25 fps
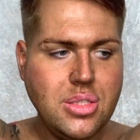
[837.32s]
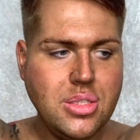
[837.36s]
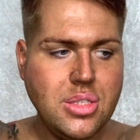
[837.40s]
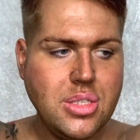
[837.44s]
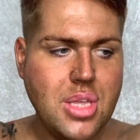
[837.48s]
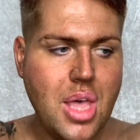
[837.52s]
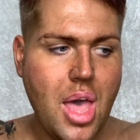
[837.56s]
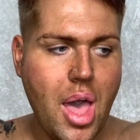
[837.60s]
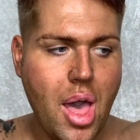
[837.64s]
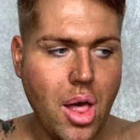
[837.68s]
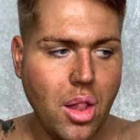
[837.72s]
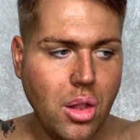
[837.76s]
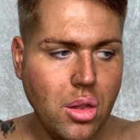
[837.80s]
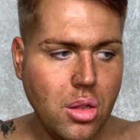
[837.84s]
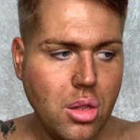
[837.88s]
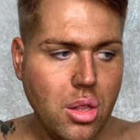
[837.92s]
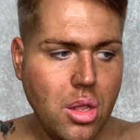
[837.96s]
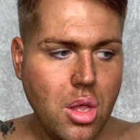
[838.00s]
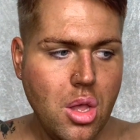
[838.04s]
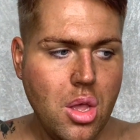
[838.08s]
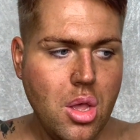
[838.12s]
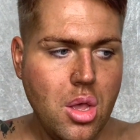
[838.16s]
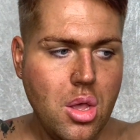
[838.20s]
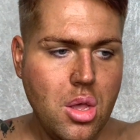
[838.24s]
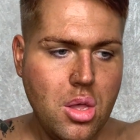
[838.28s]
tell
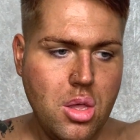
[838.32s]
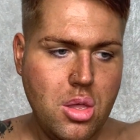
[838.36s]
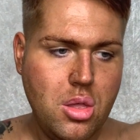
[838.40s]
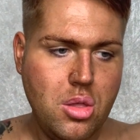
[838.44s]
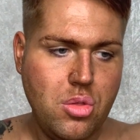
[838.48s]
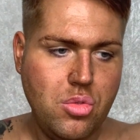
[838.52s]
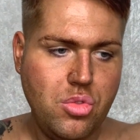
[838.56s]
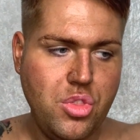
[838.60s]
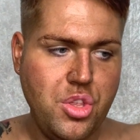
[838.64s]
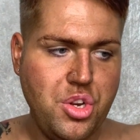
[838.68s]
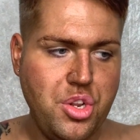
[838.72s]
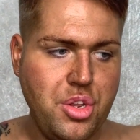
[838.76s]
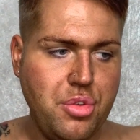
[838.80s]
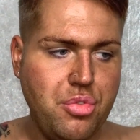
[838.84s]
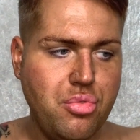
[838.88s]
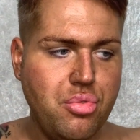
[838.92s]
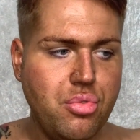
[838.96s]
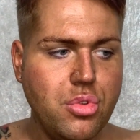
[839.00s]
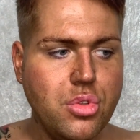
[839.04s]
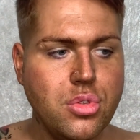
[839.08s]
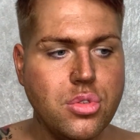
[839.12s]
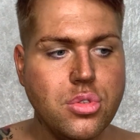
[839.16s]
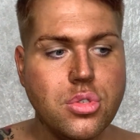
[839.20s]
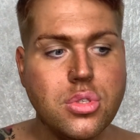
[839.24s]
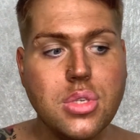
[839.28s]
the
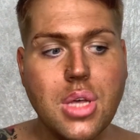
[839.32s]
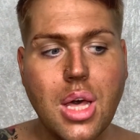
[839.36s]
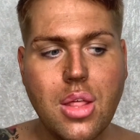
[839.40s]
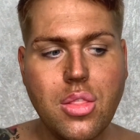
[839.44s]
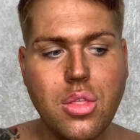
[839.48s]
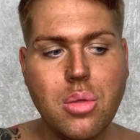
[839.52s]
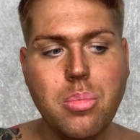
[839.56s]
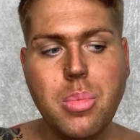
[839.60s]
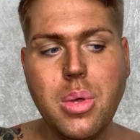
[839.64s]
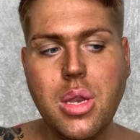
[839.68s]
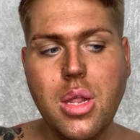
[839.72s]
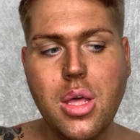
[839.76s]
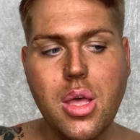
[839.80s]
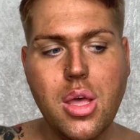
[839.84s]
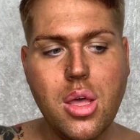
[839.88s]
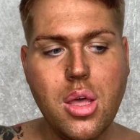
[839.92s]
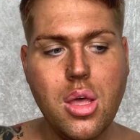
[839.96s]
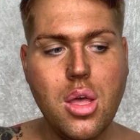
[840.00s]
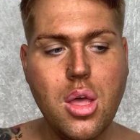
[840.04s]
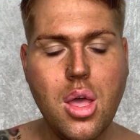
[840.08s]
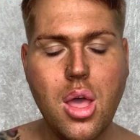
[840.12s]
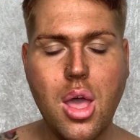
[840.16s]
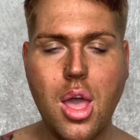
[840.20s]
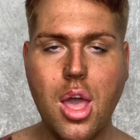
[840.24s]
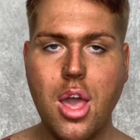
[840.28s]
difference at the minute.
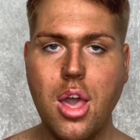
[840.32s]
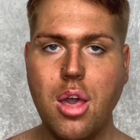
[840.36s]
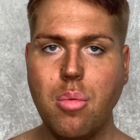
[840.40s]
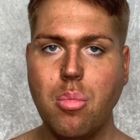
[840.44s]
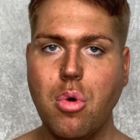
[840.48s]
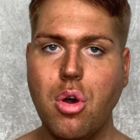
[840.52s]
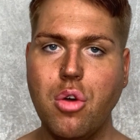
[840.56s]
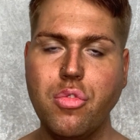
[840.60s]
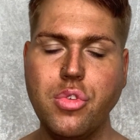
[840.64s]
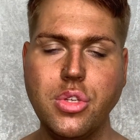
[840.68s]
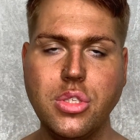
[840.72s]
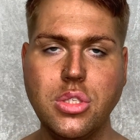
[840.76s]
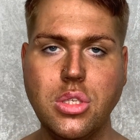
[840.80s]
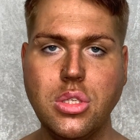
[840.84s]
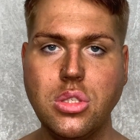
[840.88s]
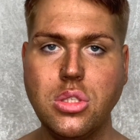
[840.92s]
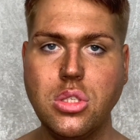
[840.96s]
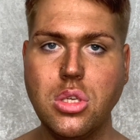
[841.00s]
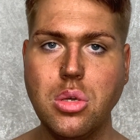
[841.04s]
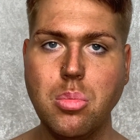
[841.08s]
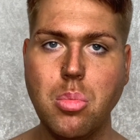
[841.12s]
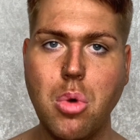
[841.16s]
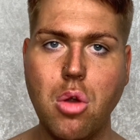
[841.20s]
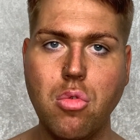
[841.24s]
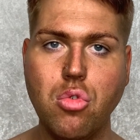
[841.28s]
Obviously
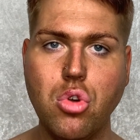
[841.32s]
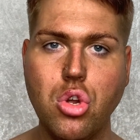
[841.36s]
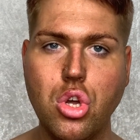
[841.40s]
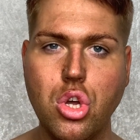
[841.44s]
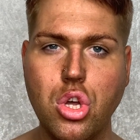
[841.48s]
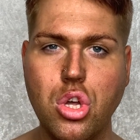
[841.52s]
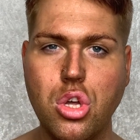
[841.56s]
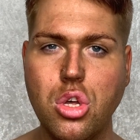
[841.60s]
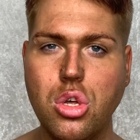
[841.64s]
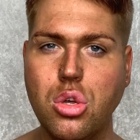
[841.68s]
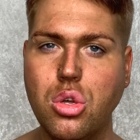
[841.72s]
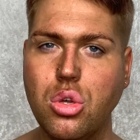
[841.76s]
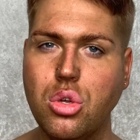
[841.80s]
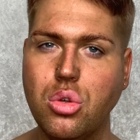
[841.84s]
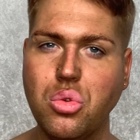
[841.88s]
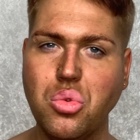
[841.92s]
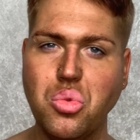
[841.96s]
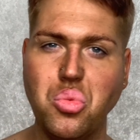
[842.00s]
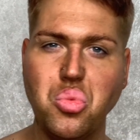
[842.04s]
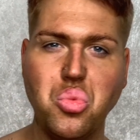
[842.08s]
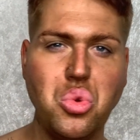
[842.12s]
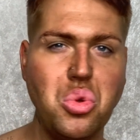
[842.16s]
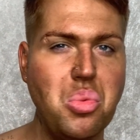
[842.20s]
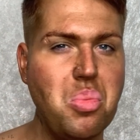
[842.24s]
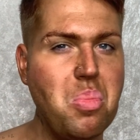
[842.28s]
tomorrow
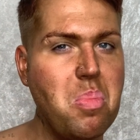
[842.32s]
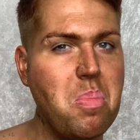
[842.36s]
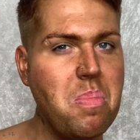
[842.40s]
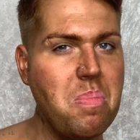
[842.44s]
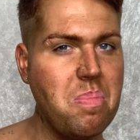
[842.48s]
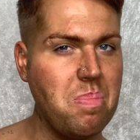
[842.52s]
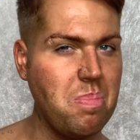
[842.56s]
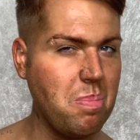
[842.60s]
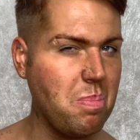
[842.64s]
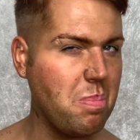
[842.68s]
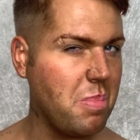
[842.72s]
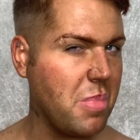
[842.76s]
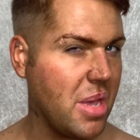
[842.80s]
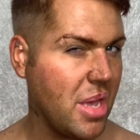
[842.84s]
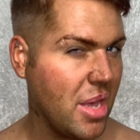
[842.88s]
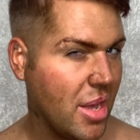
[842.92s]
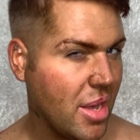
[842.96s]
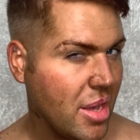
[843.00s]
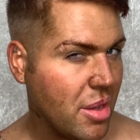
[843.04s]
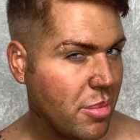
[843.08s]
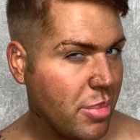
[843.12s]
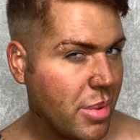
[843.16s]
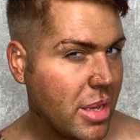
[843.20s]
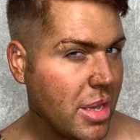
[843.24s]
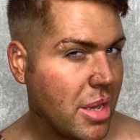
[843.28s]
we
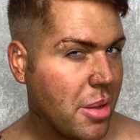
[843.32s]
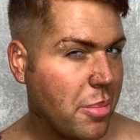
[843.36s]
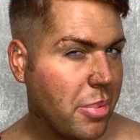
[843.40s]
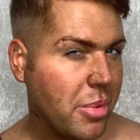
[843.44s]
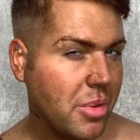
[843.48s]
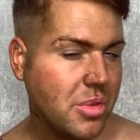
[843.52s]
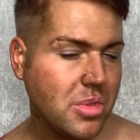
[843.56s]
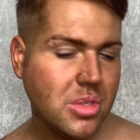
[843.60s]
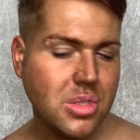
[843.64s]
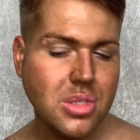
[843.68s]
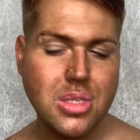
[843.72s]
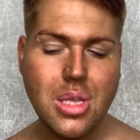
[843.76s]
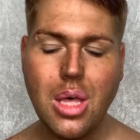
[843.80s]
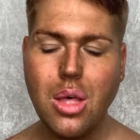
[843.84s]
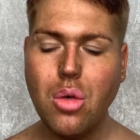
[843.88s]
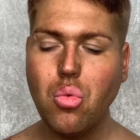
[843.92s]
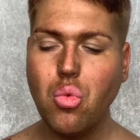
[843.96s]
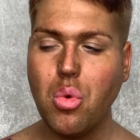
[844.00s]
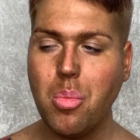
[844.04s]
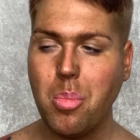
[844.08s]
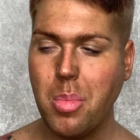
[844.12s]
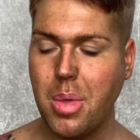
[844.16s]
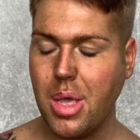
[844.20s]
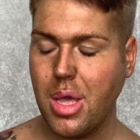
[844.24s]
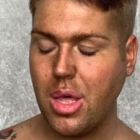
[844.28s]
may be able to tell,
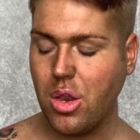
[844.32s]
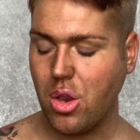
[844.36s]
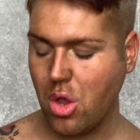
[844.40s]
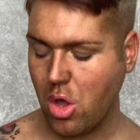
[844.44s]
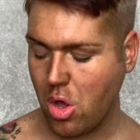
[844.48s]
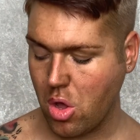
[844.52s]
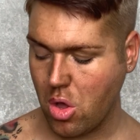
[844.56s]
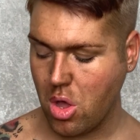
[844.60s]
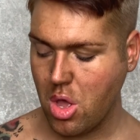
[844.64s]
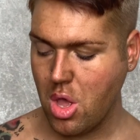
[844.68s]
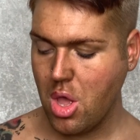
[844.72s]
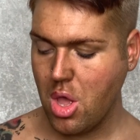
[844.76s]
we may not.